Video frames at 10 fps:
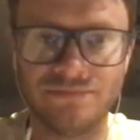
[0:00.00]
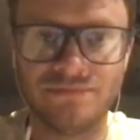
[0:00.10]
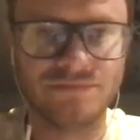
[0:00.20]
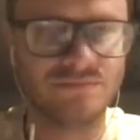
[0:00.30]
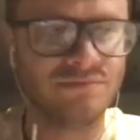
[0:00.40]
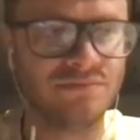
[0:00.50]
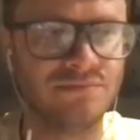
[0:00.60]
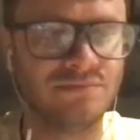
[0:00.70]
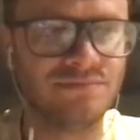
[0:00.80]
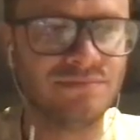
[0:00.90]

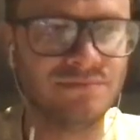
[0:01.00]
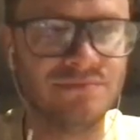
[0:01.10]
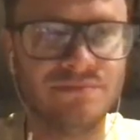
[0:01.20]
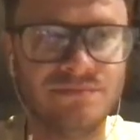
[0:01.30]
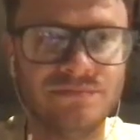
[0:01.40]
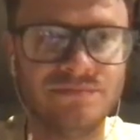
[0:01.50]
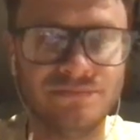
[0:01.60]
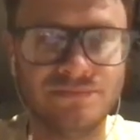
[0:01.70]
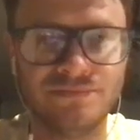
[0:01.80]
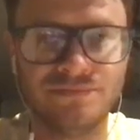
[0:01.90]

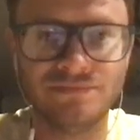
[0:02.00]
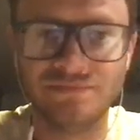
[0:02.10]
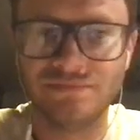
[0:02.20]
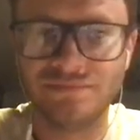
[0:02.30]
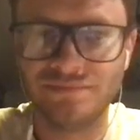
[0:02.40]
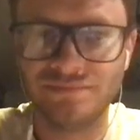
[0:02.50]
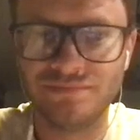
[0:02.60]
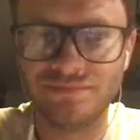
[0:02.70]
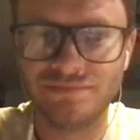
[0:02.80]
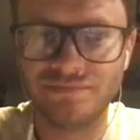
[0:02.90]

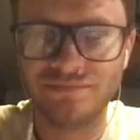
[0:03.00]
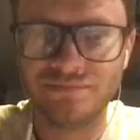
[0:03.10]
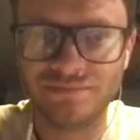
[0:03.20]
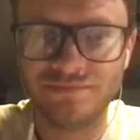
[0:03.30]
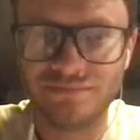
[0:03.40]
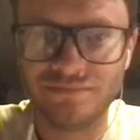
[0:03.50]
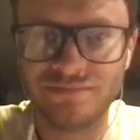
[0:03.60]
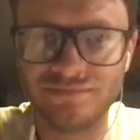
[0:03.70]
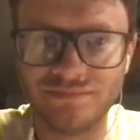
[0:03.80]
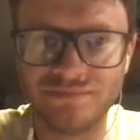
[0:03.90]

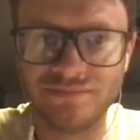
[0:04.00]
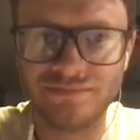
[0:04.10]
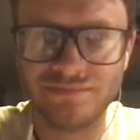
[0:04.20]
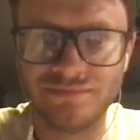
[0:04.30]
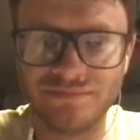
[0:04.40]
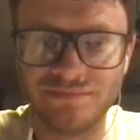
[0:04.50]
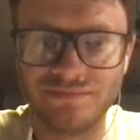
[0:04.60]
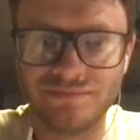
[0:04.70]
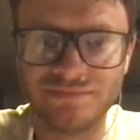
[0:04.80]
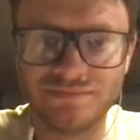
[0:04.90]

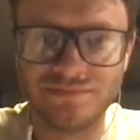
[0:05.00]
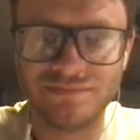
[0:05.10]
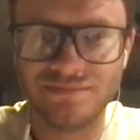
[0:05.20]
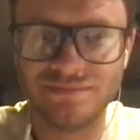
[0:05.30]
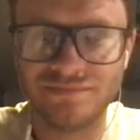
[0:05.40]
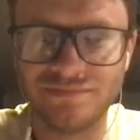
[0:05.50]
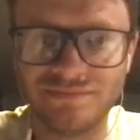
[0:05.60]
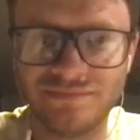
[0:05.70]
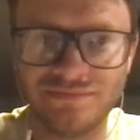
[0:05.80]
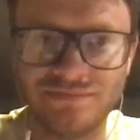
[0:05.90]

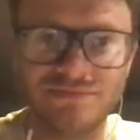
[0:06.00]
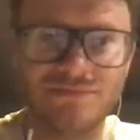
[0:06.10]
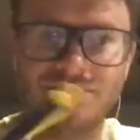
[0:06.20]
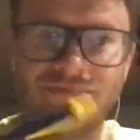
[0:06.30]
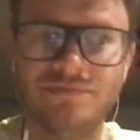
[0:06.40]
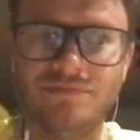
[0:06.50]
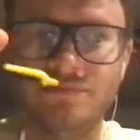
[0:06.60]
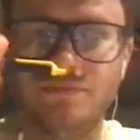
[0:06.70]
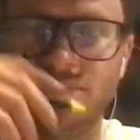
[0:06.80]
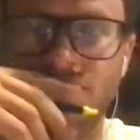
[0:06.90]

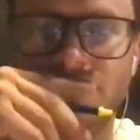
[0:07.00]
(silent)